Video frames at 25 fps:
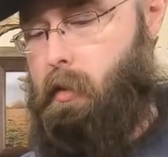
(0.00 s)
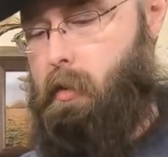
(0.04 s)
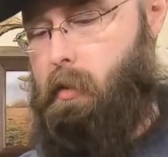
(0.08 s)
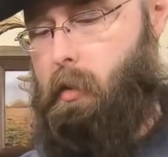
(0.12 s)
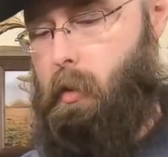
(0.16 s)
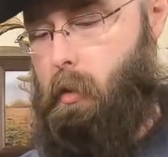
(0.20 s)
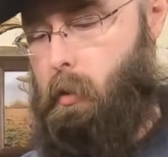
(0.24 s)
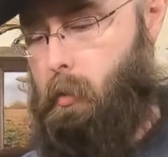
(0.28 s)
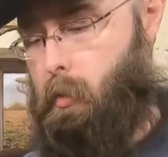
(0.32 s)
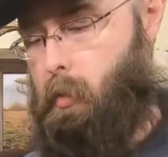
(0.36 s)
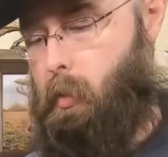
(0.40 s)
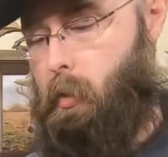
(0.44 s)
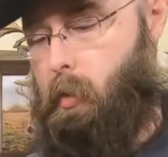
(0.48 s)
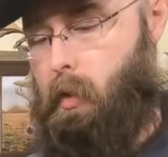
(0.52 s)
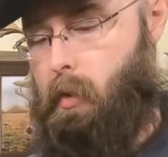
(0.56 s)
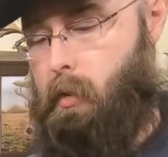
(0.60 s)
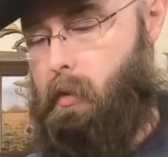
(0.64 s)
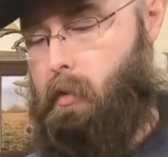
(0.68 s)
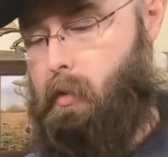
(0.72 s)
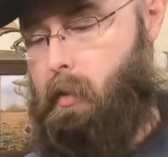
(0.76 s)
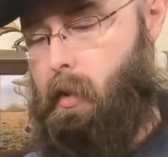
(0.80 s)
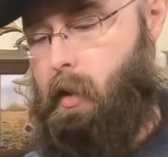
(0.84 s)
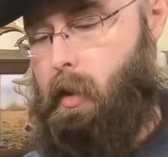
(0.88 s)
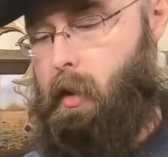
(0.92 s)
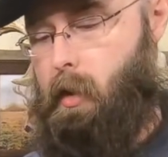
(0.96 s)
So you could
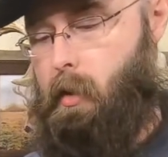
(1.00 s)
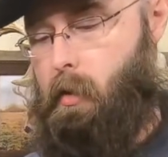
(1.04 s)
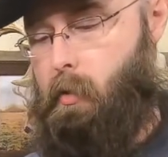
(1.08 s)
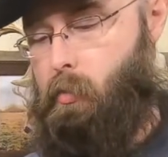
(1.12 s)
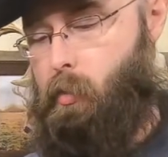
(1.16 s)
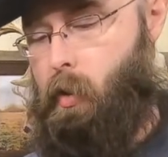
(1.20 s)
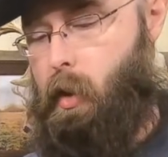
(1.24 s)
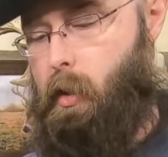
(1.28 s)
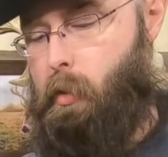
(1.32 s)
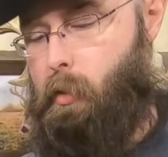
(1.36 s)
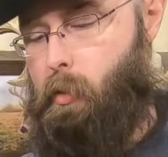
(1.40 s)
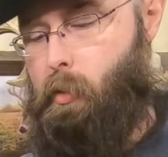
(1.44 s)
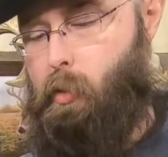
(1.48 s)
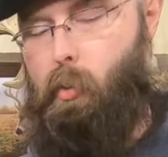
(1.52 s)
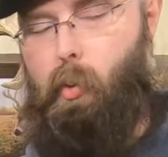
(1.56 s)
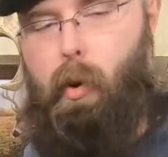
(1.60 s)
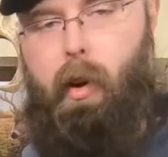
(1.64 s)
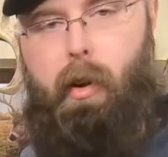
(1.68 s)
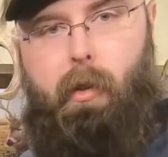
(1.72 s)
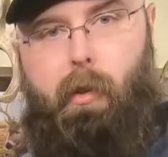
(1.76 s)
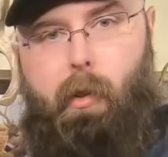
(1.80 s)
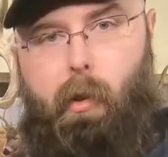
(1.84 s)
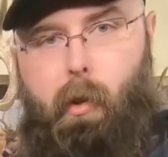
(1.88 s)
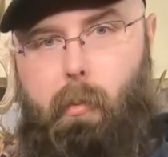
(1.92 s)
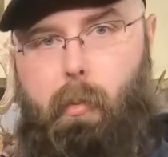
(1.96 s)
run through
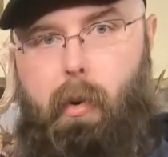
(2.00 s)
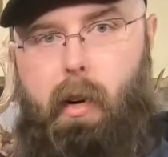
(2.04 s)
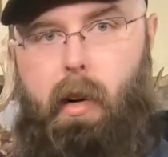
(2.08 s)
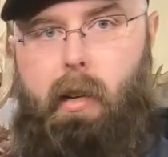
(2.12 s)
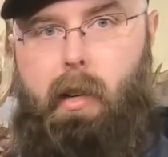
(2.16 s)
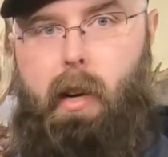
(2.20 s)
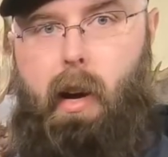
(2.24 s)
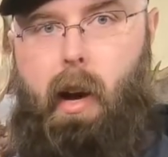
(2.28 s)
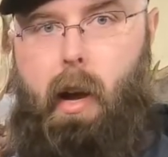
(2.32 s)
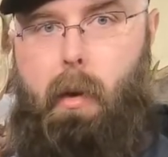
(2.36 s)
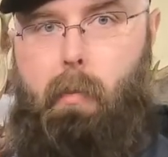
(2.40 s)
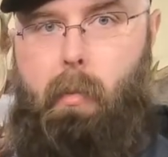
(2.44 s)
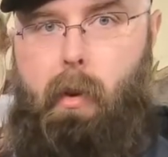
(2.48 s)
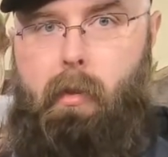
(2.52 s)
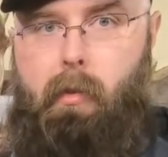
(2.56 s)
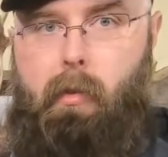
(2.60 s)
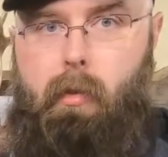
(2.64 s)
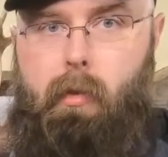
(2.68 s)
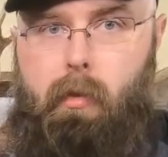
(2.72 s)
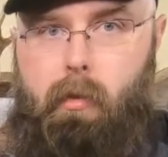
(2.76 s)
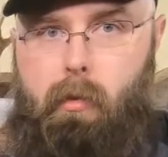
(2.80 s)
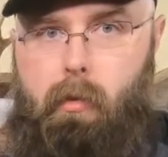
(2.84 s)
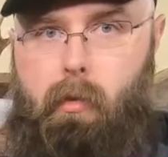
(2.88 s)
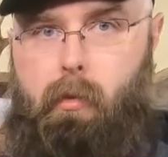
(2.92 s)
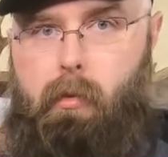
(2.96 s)
one tube at a time and
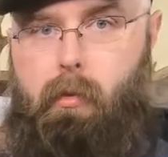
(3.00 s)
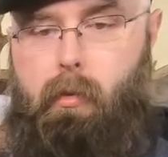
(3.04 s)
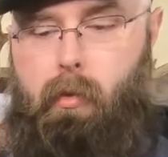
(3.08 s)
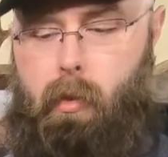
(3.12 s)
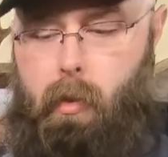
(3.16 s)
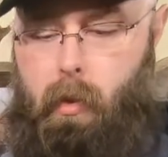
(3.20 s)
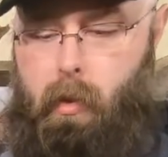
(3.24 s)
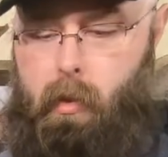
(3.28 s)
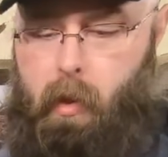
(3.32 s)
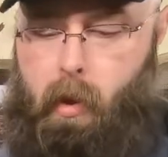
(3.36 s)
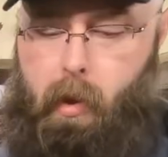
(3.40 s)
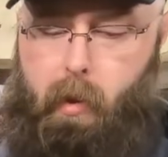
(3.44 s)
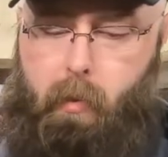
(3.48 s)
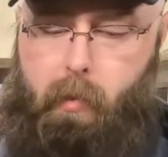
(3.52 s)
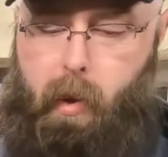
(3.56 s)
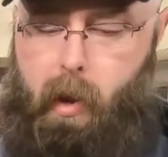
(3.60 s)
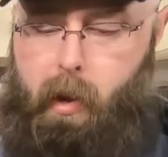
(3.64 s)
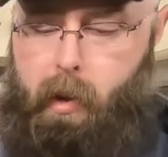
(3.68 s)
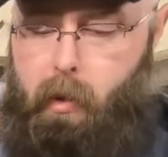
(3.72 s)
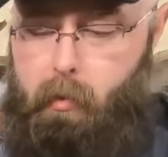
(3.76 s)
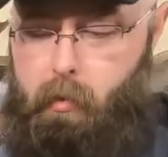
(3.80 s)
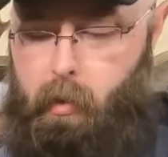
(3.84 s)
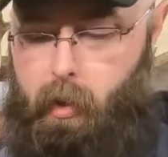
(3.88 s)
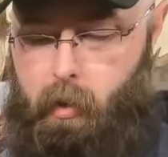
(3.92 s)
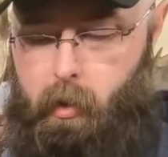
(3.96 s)
uh,
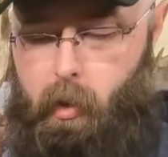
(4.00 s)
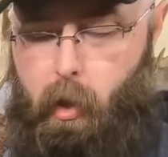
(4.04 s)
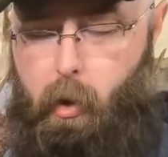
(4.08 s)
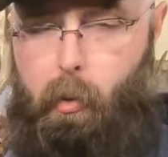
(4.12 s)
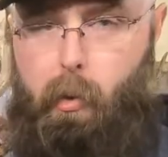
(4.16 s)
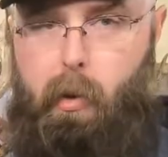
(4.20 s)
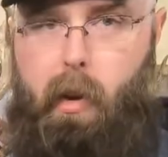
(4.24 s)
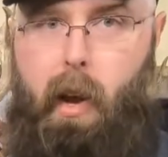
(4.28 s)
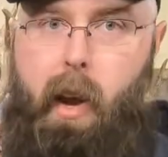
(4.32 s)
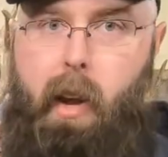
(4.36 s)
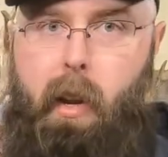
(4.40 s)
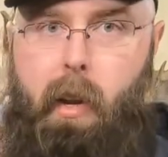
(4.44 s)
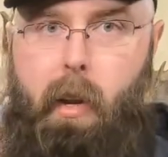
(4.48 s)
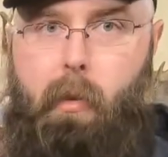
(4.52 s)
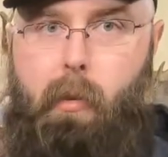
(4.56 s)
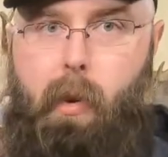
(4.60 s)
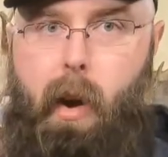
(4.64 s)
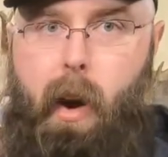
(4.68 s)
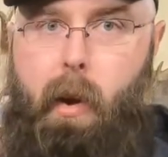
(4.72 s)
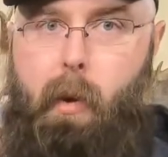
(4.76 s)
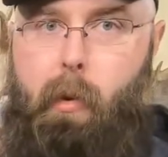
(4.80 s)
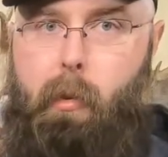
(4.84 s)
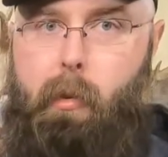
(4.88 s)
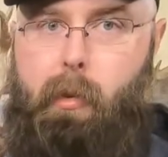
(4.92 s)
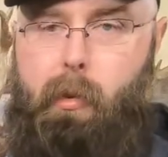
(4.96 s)
effectively load 80
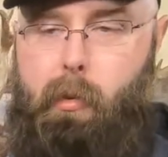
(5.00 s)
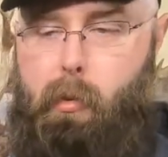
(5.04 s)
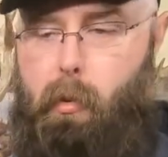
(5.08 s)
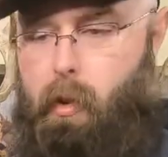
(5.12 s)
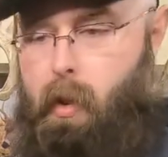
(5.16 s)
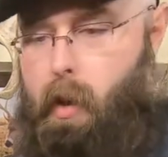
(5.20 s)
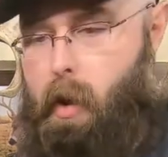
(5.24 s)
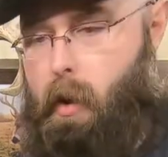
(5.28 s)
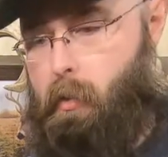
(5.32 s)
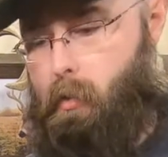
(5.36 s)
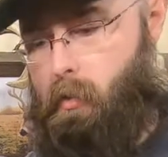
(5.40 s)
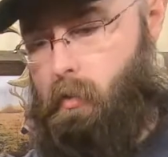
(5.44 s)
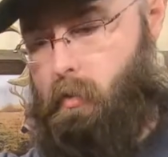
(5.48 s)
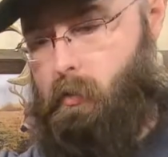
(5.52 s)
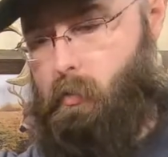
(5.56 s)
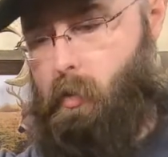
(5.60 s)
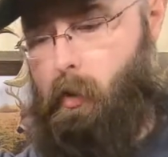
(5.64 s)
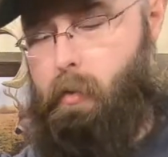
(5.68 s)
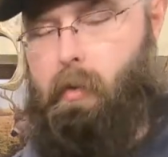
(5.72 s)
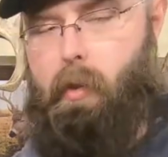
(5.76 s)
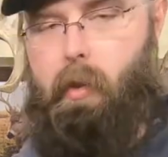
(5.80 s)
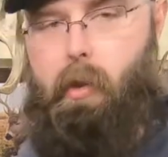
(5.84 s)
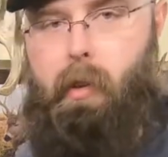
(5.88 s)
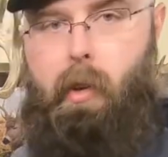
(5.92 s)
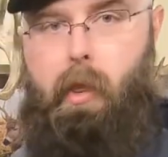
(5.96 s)
rounds without
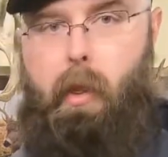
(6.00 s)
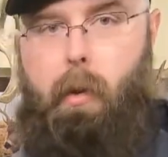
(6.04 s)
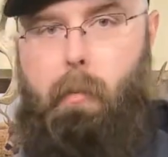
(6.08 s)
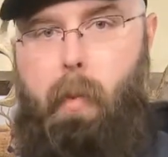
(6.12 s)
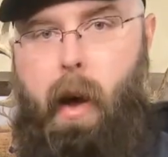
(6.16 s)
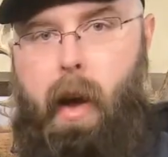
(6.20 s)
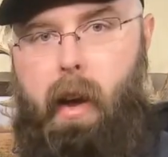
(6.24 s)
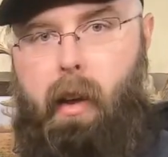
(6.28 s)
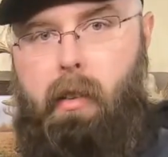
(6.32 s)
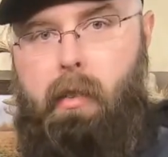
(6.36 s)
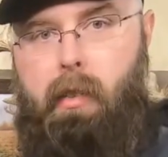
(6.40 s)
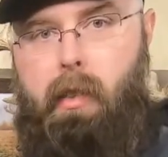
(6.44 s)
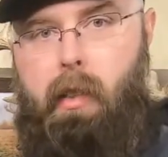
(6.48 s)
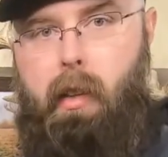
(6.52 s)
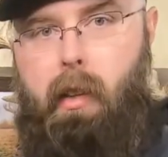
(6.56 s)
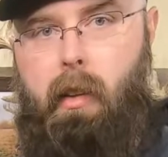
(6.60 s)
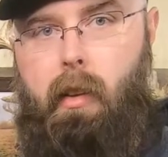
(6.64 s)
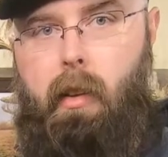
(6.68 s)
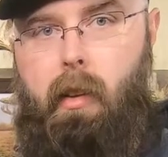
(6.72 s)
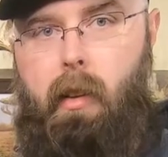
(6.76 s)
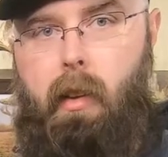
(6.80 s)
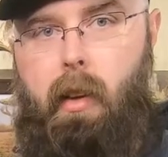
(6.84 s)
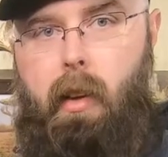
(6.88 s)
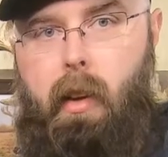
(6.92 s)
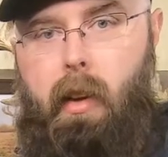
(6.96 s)
refilling the
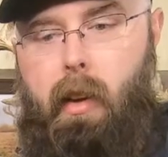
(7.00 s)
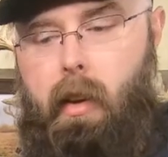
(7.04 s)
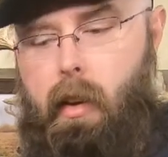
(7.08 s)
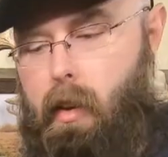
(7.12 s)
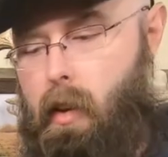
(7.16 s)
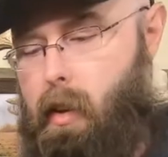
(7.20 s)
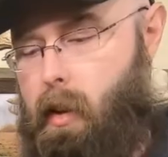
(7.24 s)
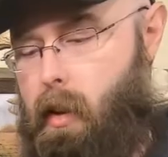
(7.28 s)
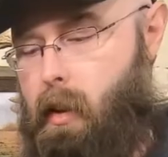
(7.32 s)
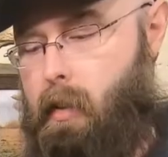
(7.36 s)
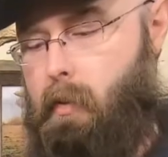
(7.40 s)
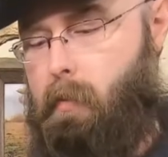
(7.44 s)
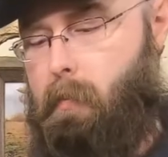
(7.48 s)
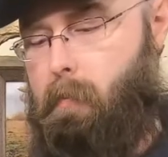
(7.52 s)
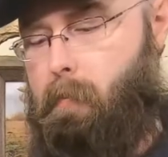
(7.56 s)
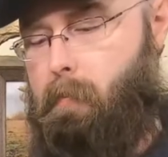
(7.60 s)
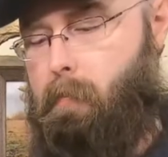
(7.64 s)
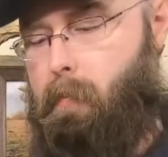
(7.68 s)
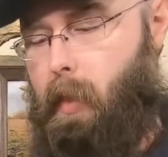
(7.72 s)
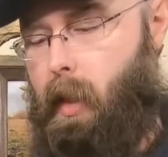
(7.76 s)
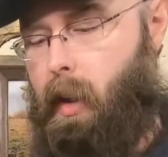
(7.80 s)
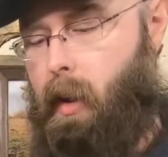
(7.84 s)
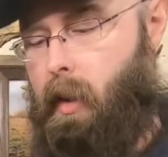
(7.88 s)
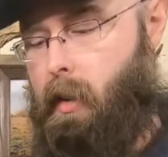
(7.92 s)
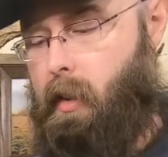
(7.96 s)
magazine um,
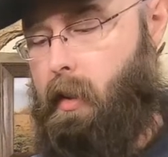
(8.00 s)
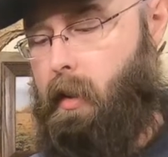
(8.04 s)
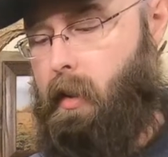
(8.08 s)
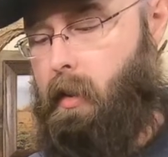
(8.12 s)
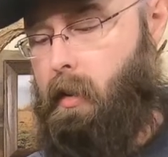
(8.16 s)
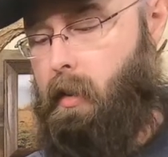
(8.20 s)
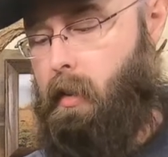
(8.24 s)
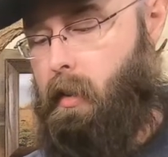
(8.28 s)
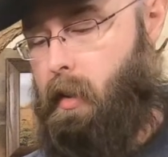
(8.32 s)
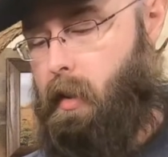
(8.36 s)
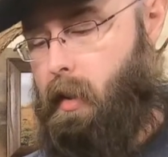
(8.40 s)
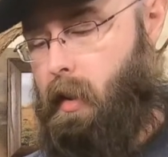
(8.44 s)
on here.